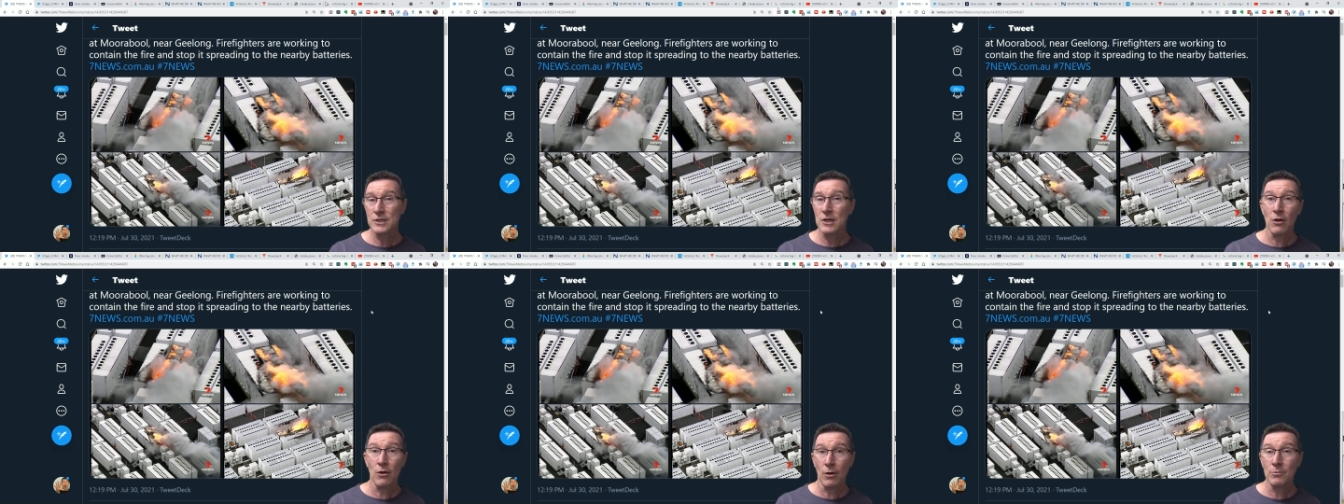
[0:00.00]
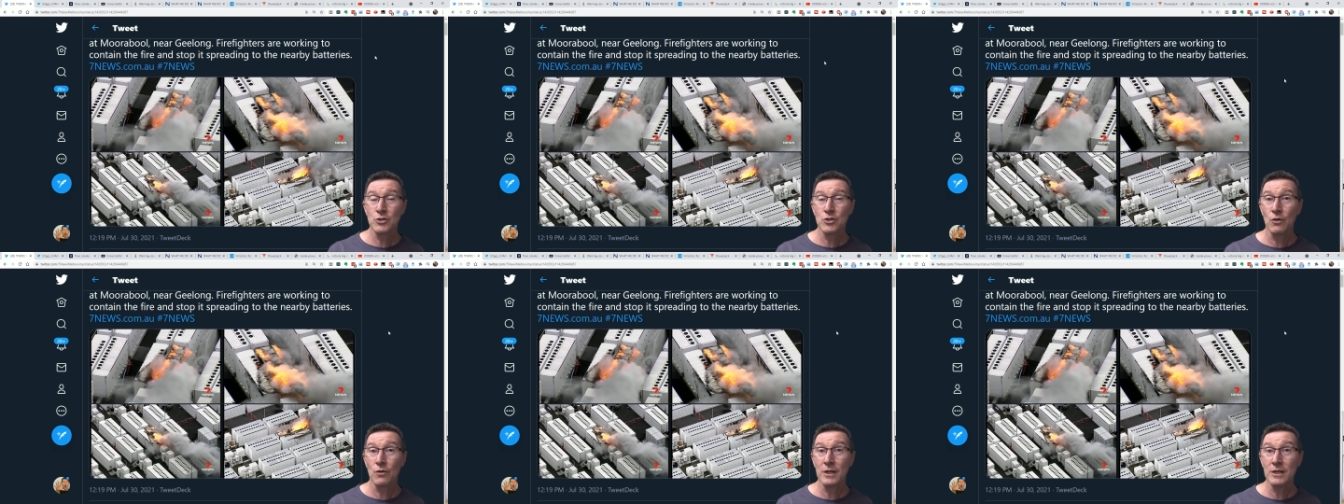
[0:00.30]
So
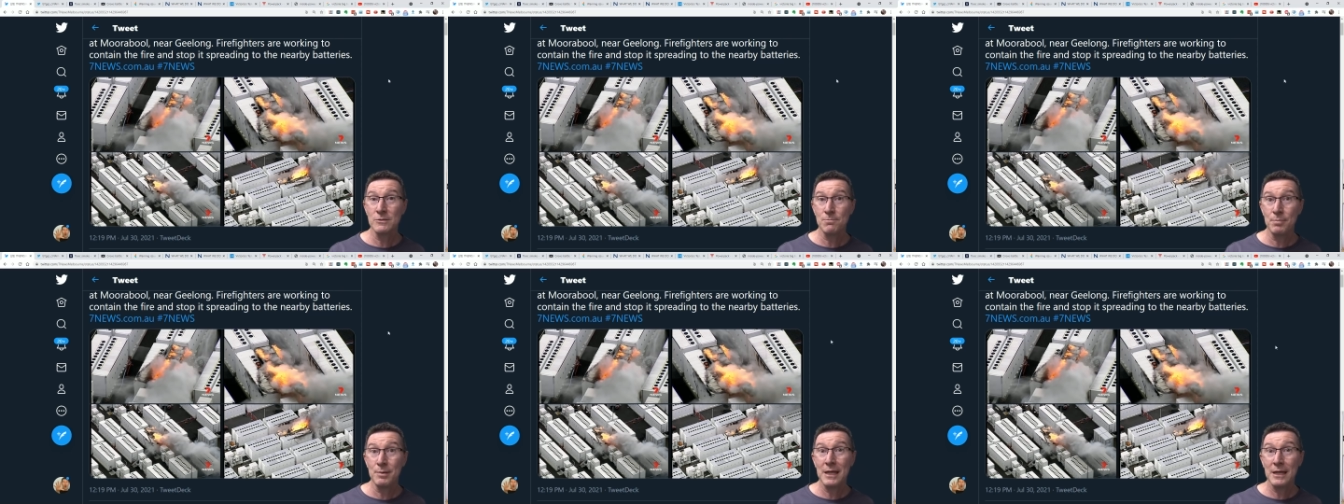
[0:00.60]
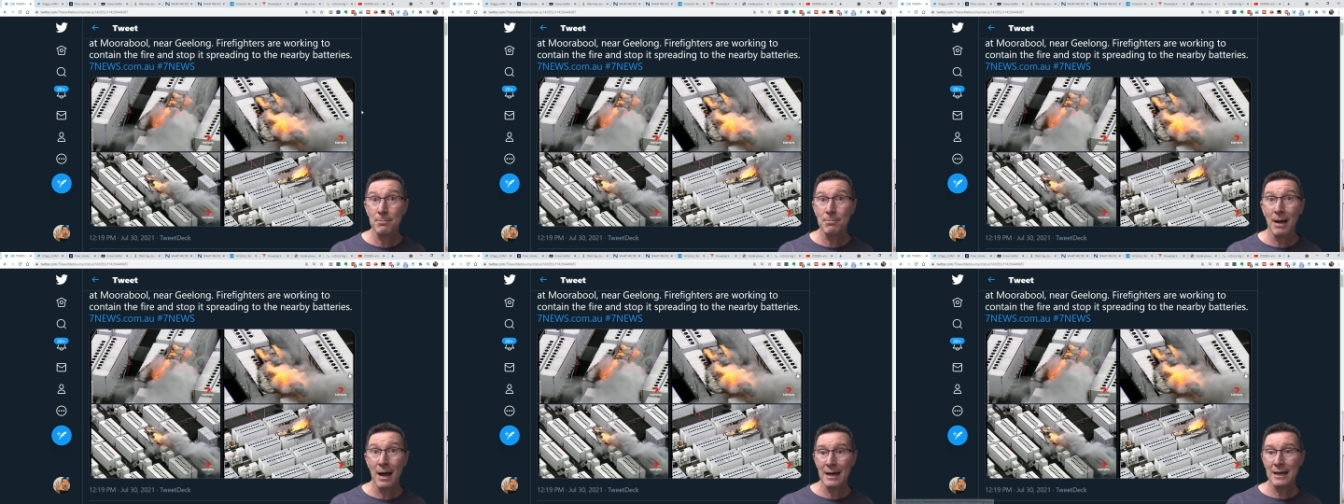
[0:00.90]
I'm sure there's
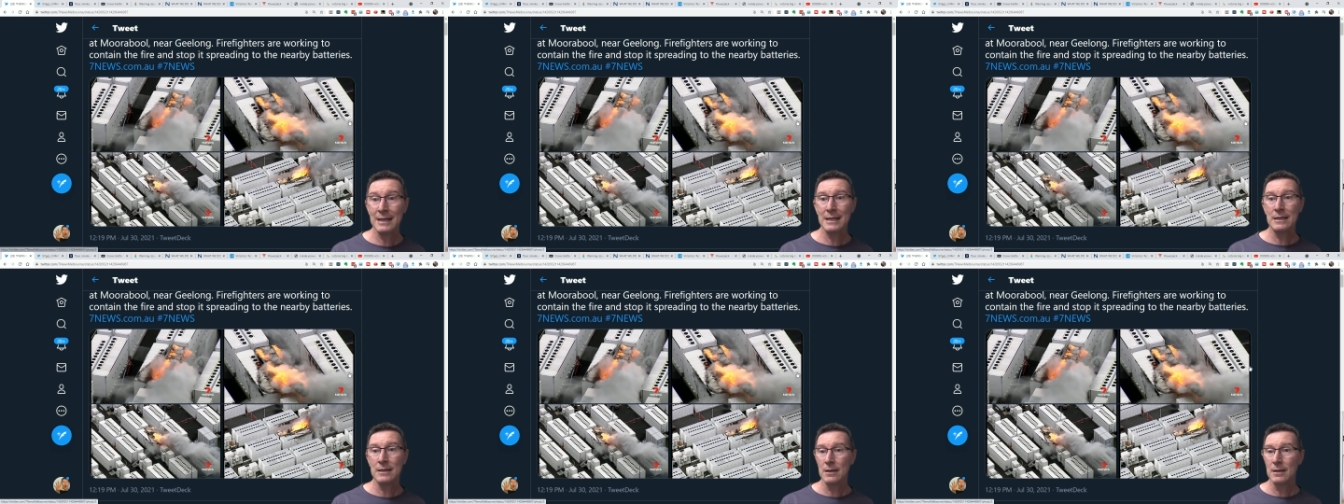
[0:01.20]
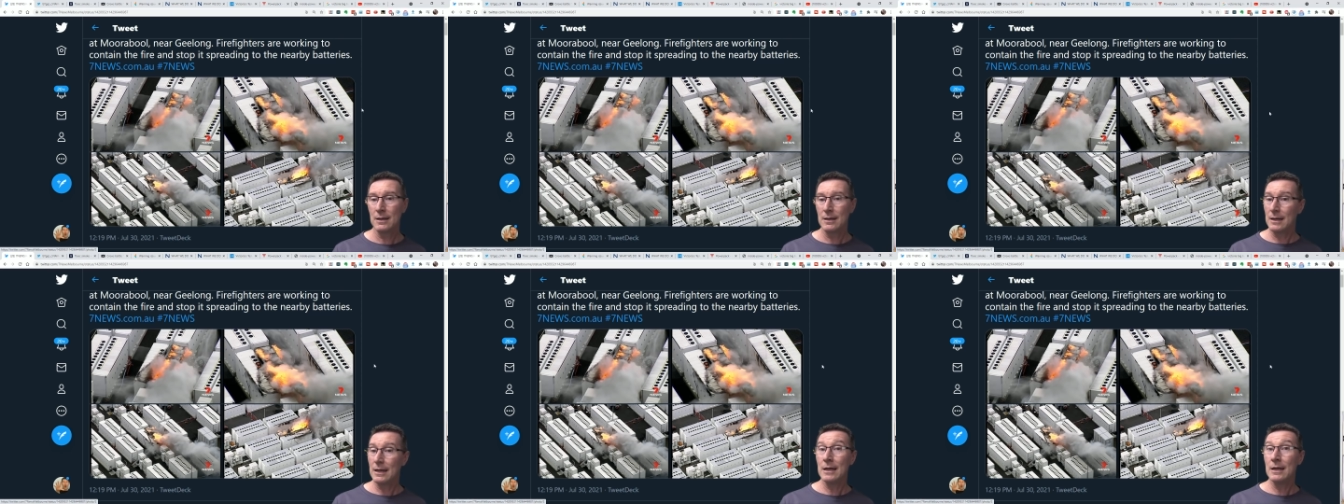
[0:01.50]
big money
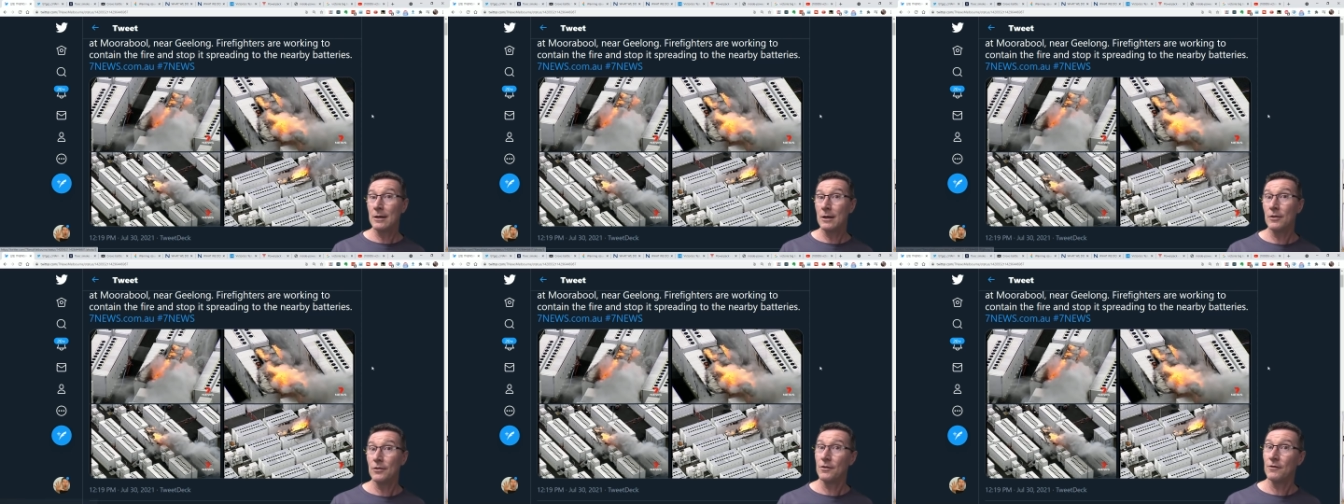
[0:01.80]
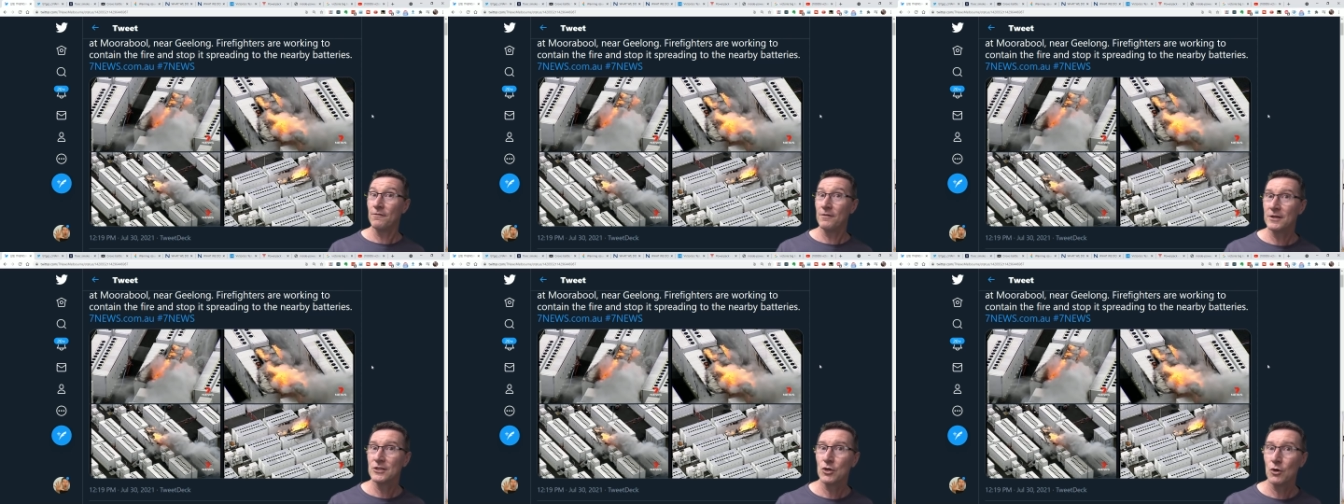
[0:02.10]
in
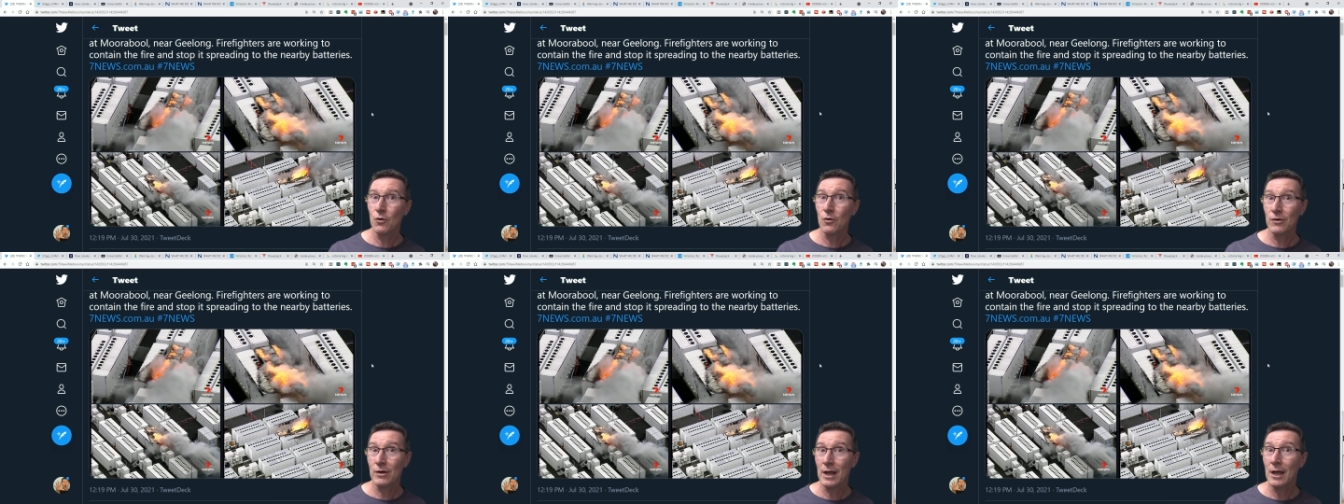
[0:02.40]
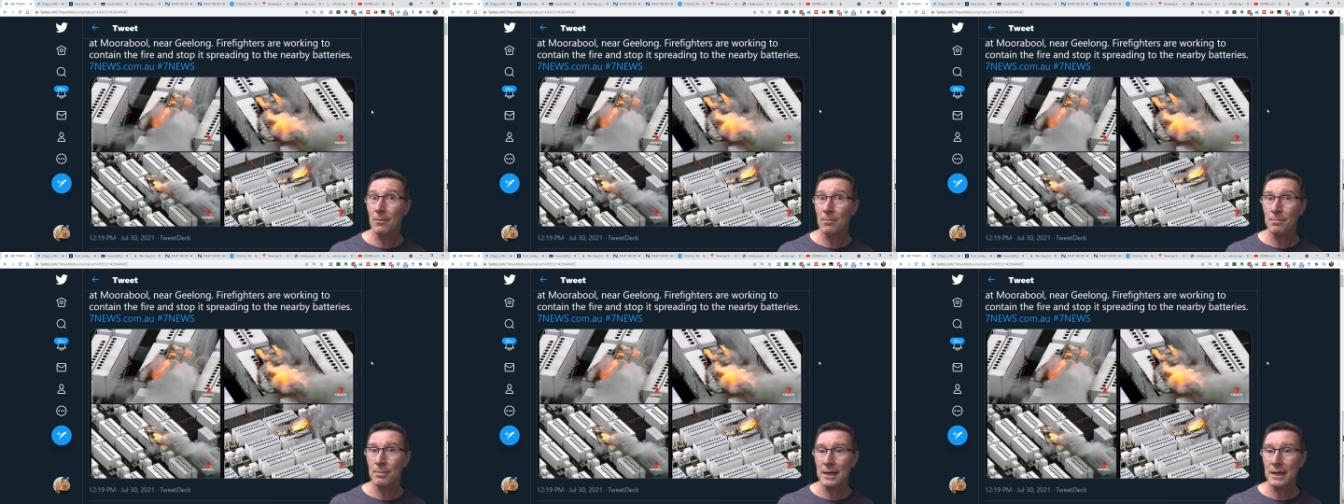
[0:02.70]
the
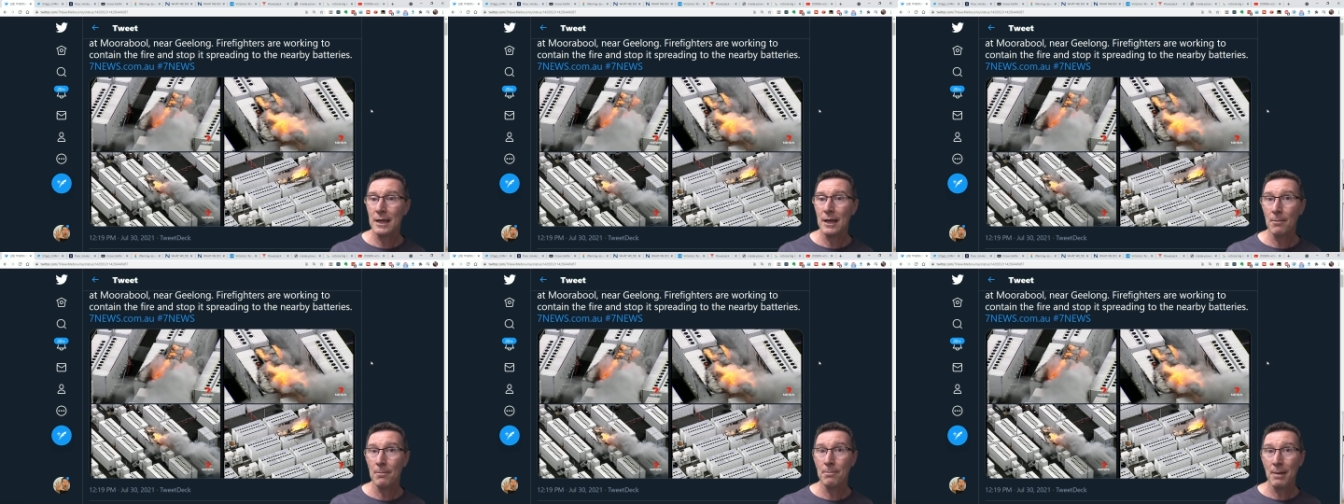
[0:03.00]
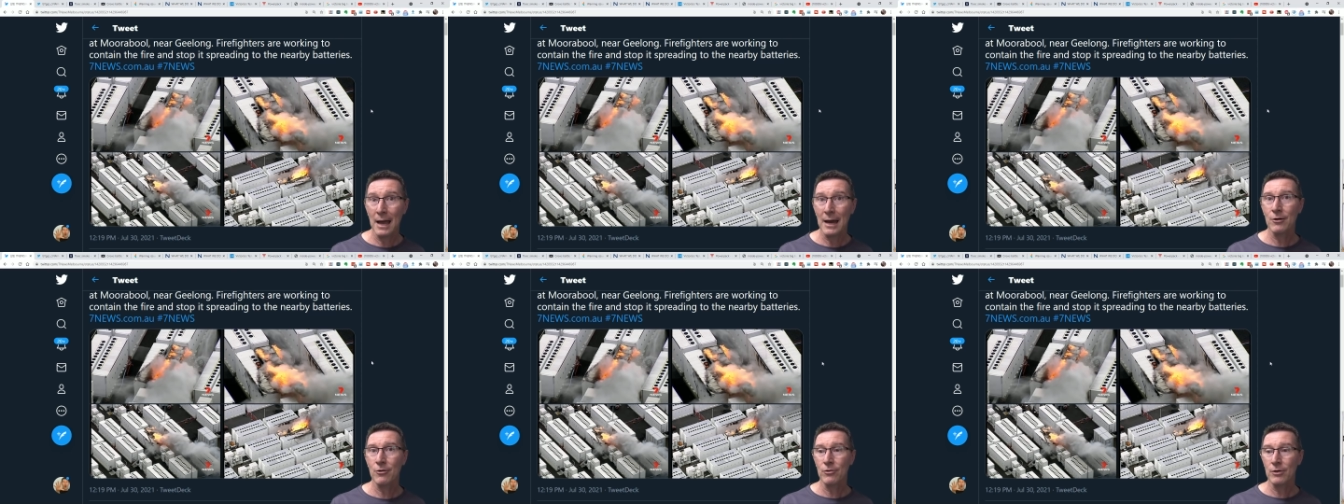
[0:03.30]
Victoria Big
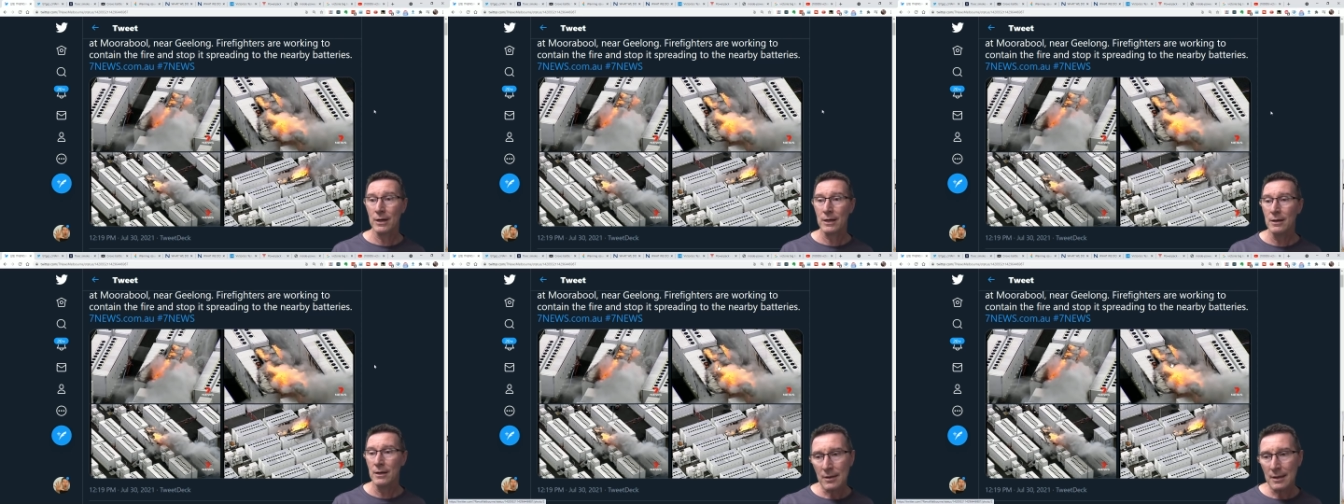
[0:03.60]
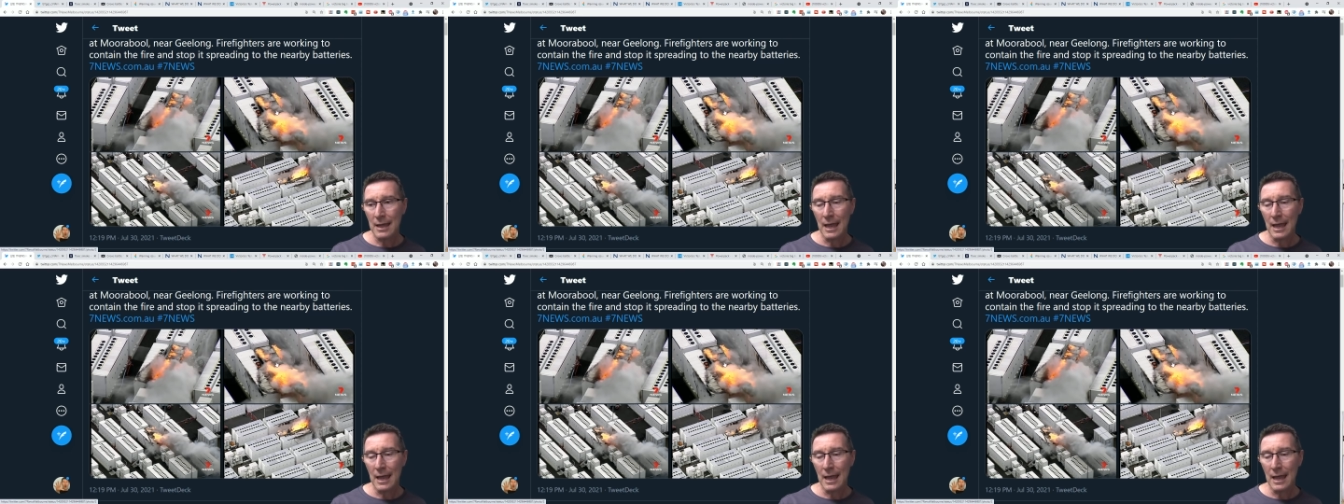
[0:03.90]
Battery.